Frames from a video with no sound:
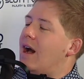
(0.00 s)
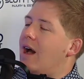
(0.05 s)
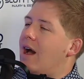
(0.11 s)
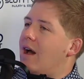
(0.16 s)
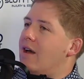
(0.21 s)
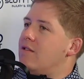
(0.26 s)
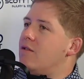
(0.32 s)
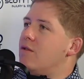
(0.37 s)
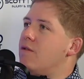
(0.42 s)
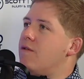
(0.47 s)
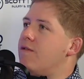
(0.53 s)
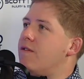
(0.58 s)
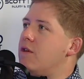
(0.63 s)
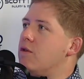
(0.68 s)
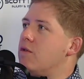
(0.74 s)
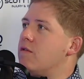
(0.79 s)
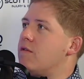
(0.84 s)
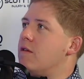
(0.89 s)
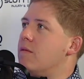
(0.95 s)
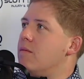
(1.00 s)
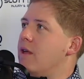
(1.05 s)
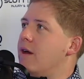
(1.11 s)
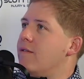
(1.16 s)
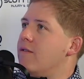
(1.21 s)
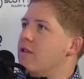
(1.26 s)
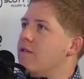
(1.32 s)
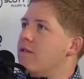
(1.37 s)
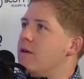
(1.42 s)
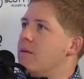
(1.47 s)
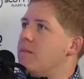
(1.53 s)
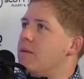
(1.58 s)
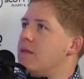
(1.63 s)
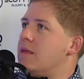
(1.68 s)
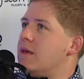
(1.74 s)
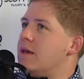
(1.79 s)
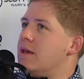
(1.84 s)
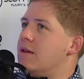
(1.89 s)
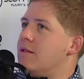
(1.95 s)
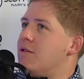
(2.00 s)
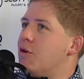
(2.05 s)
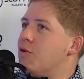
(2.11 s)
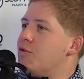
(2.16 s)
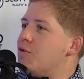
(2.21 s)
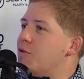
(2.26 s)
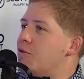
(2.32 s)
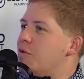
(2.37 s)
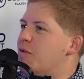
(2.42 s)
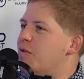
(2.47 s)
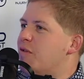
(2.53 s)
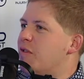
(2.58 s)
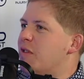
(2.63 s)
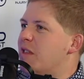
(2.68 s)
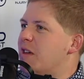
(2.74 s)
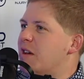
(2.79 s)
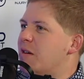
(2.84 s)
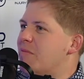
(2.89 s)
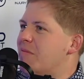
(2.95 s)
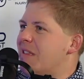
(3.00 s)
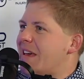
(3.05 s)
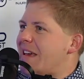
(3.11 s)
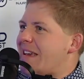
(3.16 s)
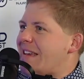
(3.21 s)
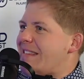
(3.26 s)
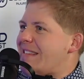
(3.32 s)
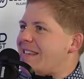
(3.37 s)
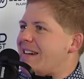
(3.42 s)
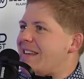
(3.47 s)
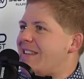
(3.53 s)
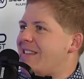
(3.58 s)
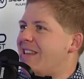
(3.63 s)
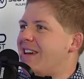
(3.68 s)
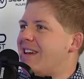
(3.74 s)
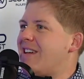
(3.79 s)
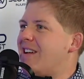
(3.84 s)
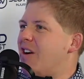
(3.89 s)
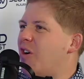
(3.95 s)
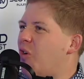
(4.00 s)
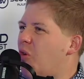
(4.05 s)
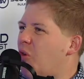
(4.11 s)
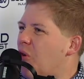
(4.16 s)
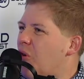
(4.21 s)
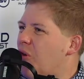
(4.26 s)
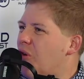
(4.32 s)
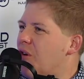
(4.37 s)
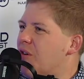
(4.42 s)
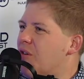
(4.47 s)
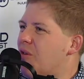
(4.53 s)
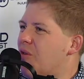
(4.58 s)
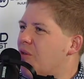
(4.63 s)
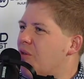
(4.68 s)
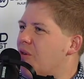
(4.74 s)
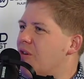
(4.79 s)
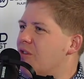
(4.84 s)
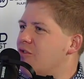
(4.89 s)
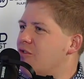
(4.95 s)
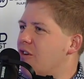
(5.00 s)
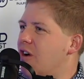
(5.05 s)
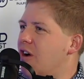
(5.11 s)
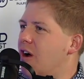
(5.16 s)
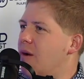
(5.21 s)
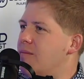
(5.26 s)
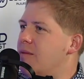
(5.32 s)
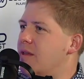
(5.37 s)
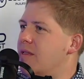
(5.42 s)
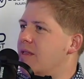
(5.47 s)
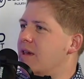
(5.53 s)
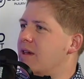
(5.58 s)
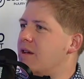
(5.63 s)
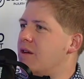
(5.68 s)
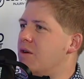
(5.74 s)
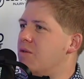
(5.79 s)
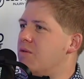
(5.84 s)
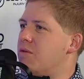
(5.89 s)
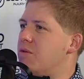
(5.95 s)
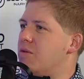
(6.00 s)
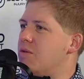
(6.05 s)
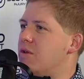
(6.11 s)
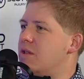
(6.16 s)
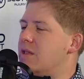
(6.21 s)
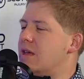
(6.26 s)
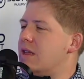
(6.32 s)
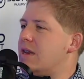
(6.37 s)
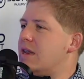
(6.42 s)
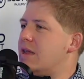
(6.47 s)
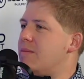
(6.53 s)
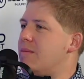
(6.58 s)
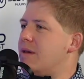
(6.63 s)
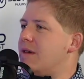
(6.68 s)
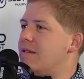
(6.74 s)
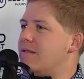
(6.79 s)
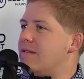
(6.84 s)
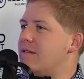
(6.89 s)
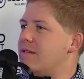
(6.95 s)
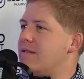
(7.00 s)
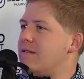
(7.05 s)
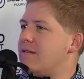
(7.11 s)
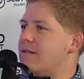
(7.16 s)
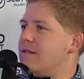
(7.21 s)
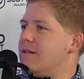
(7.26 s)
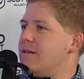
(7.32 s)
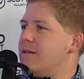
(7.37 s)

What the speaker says: I do feel some level of empathy, don't you, for them? Like it's kind of like a hard job that they go through on a day-to-day basis.